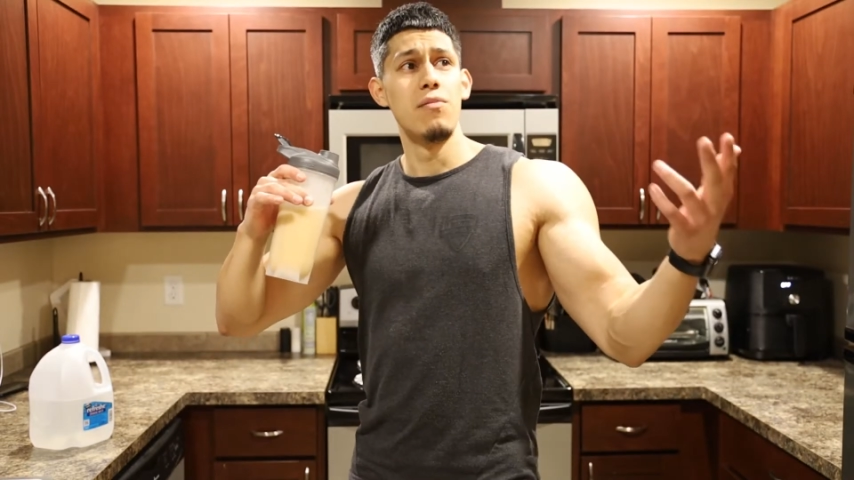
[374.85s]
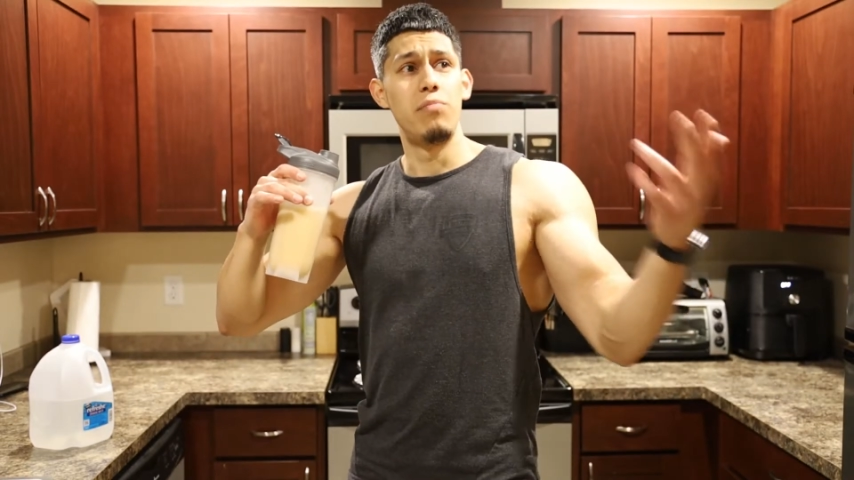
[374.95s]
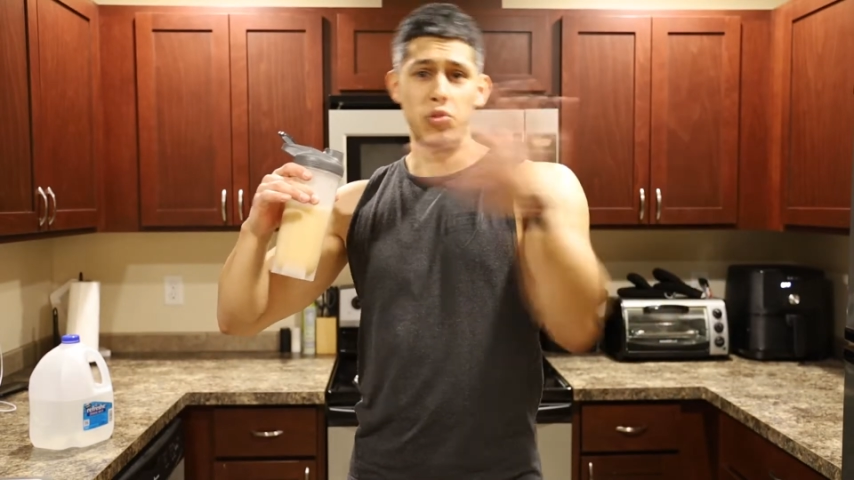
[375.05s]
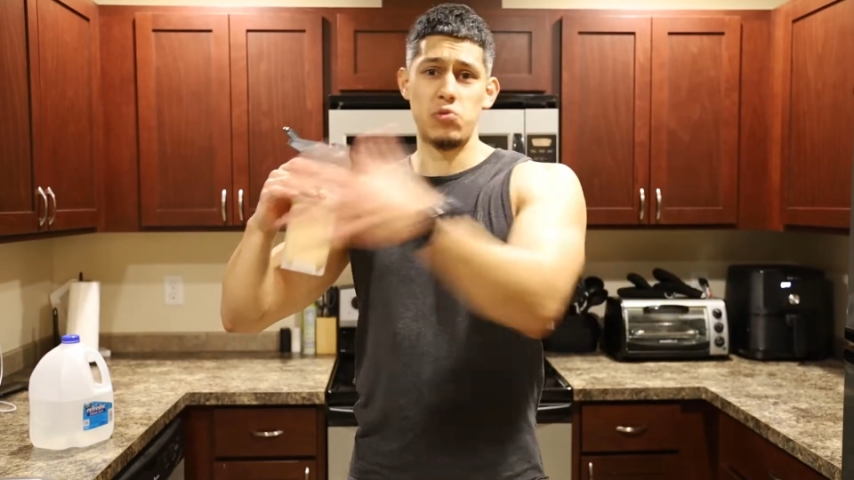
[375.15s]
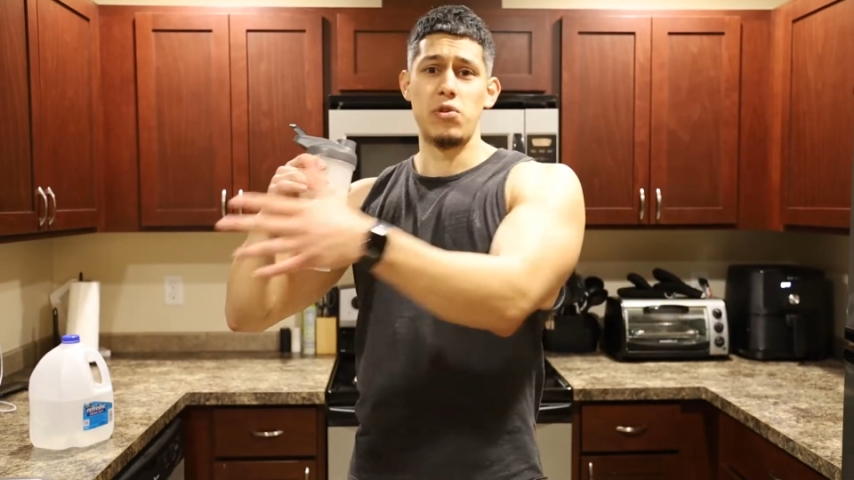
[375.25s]

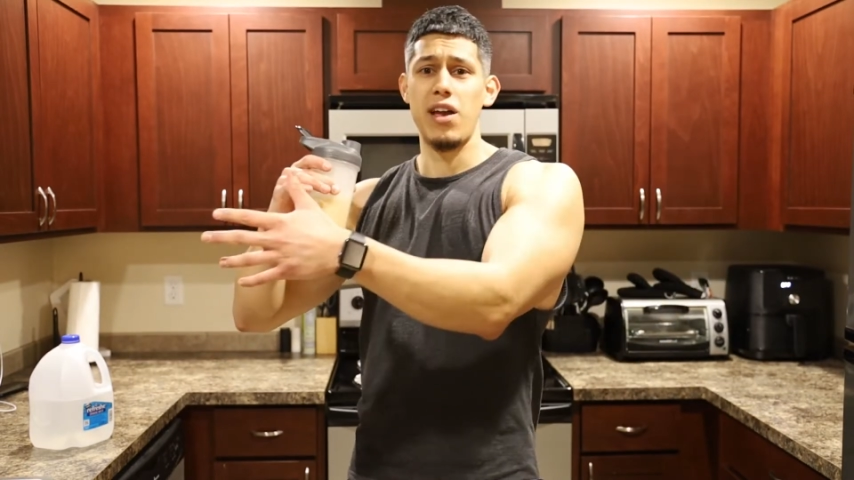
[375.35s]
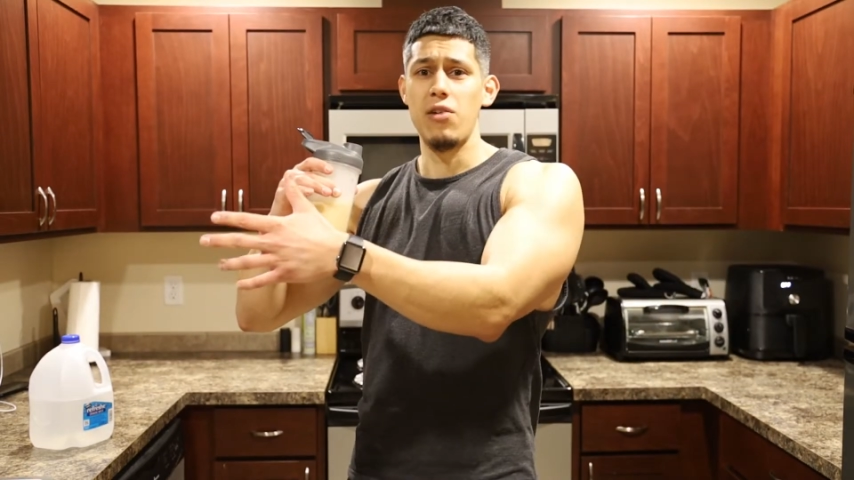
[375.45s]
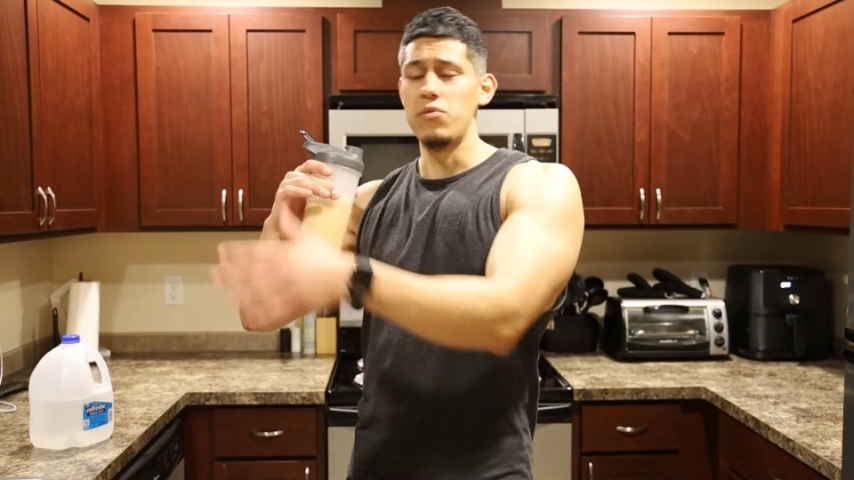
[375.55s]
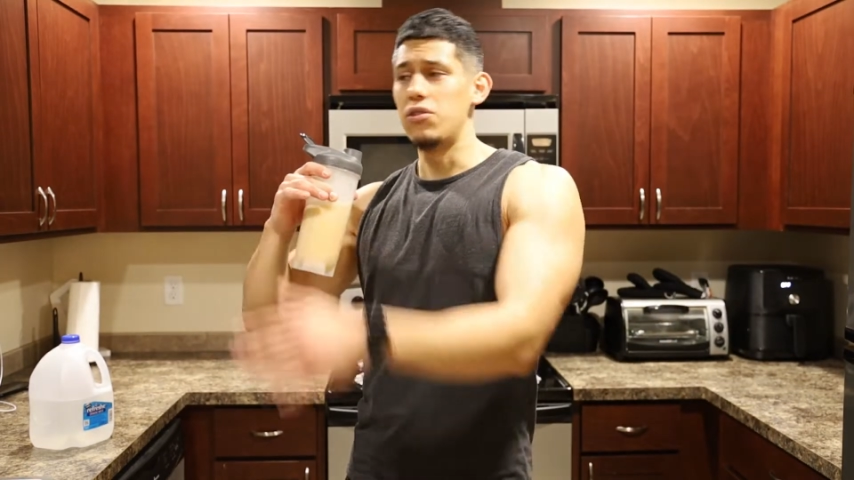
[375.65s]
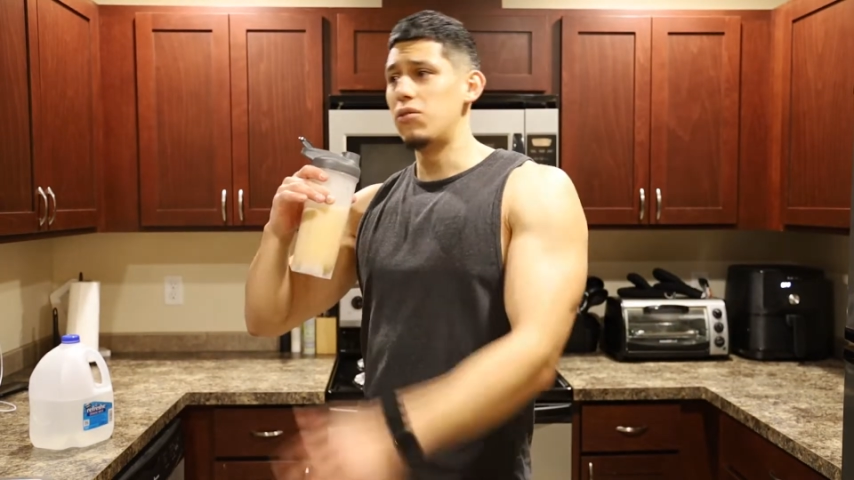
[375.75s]

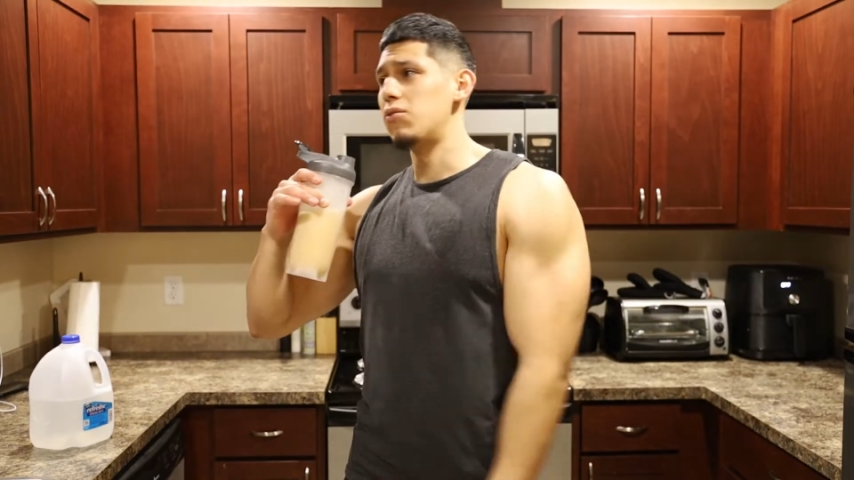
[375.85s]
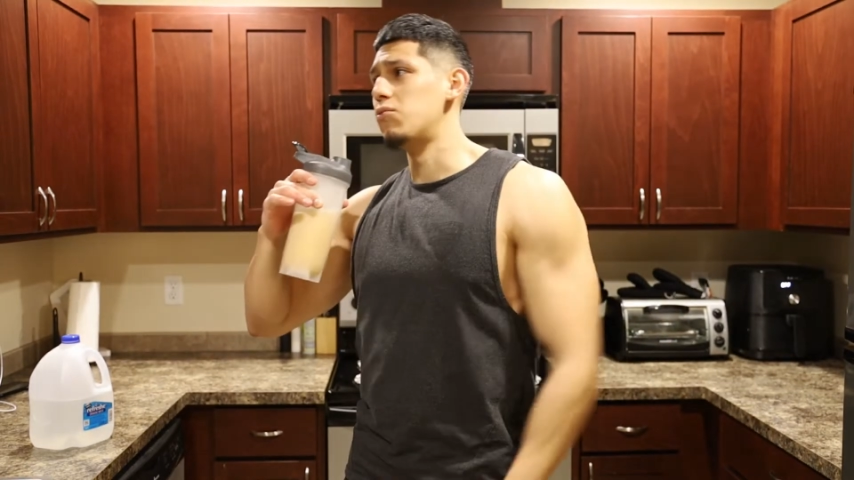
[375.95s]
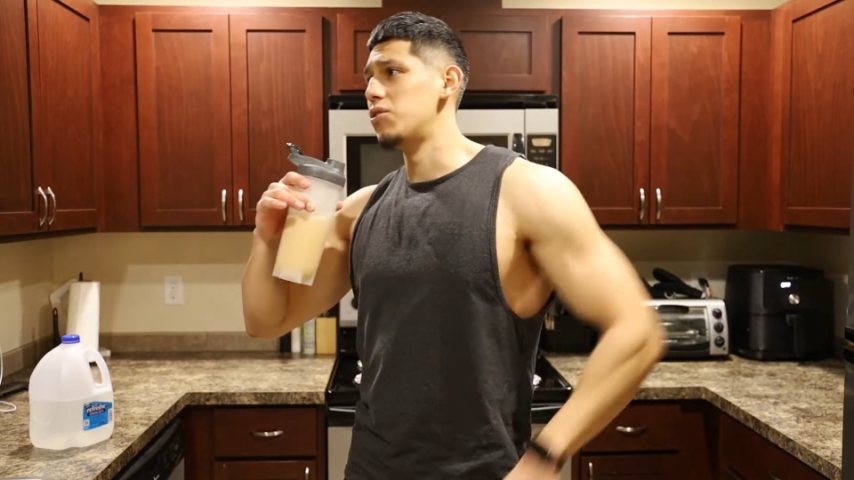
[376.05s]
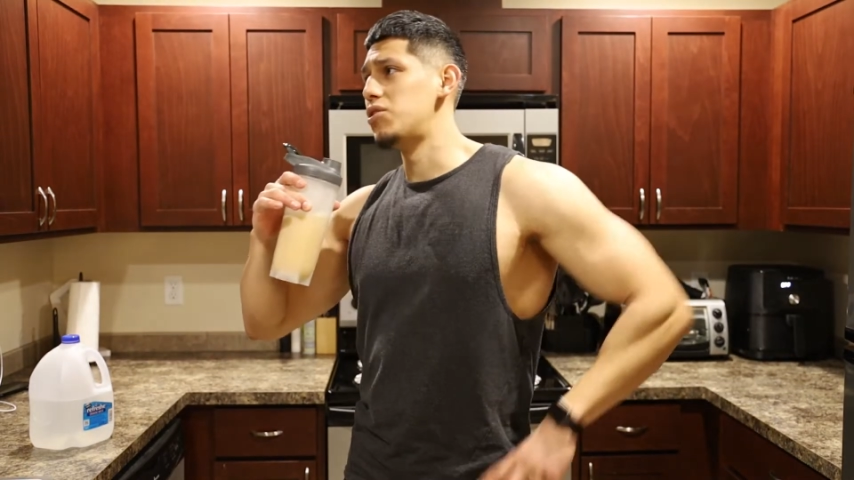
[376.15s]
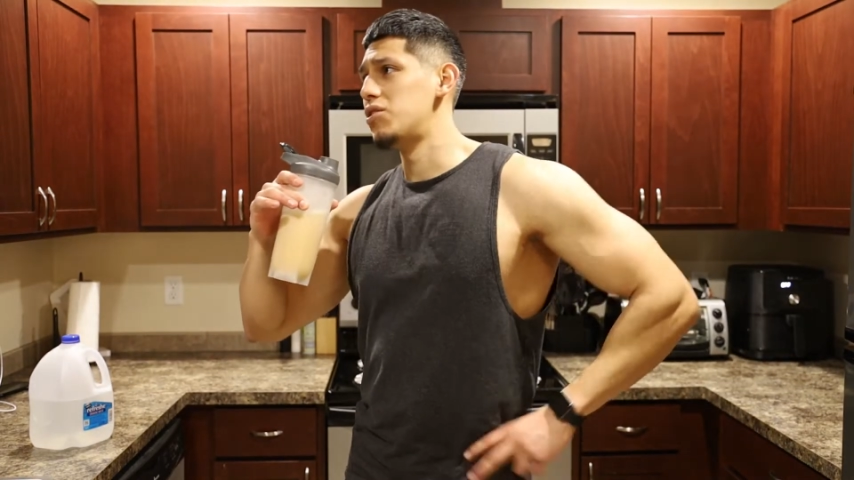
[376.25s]
post-workout meal,
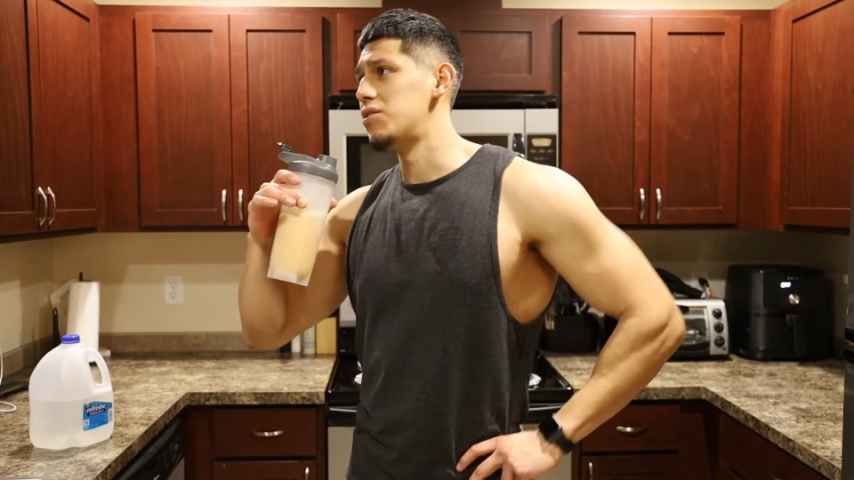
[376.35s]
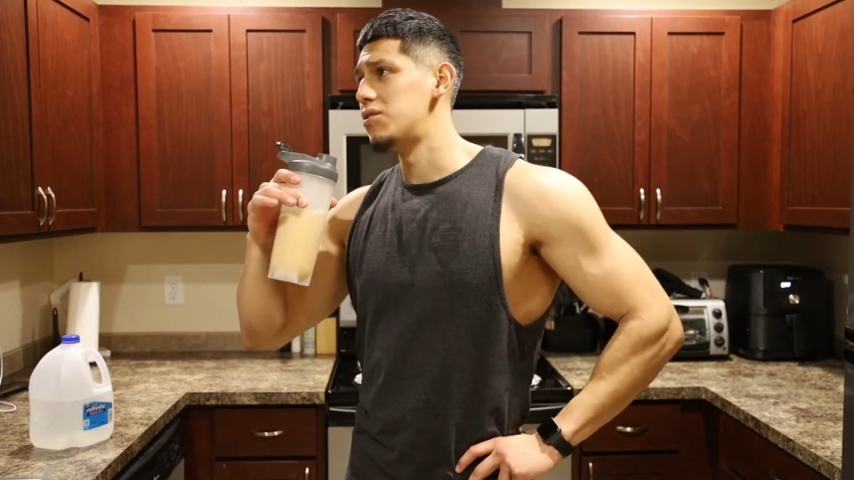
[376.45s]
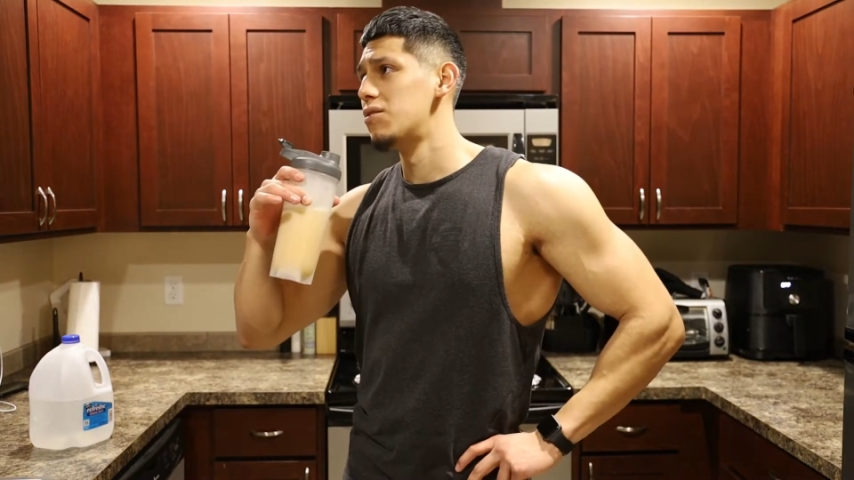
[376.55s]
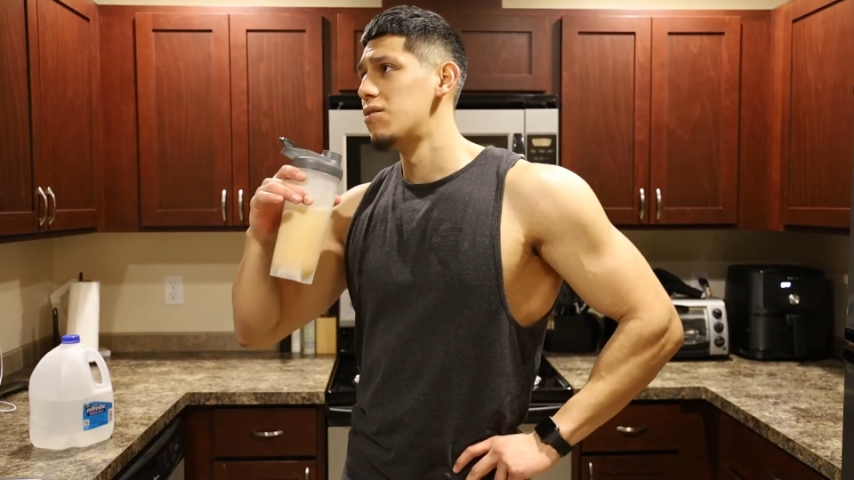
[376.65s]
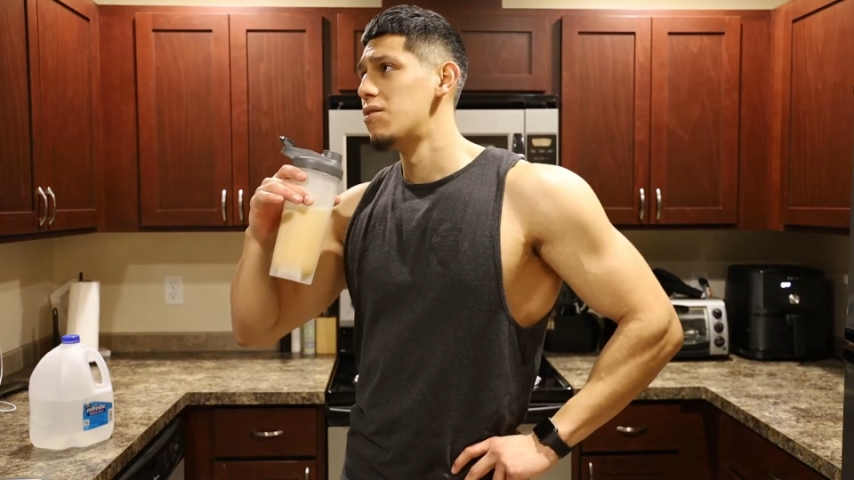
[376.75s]
which
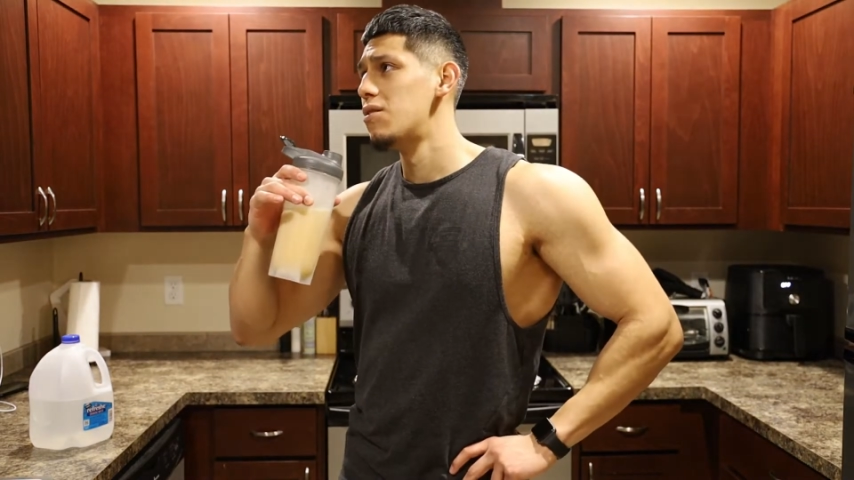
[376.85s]
is